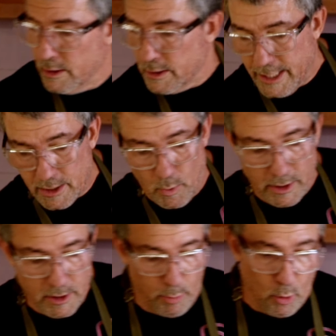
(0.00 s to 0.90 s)
That's
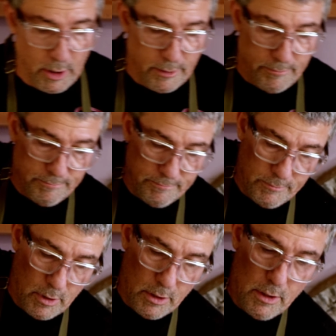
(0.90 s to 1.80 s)
one support.
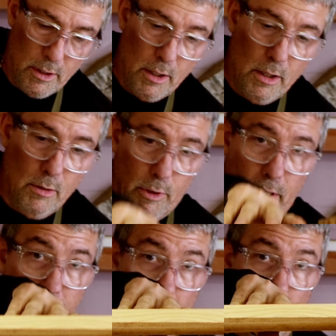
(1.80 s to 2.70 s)
We're
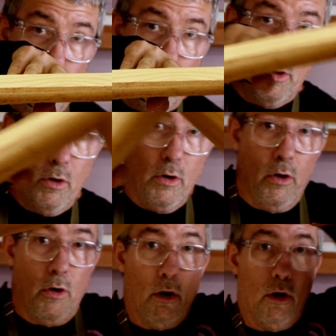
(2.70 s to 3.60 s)
going to go
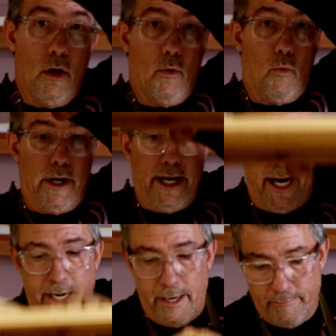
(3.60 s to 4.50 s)

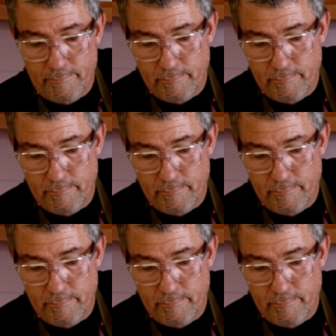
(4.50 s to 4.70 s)
180.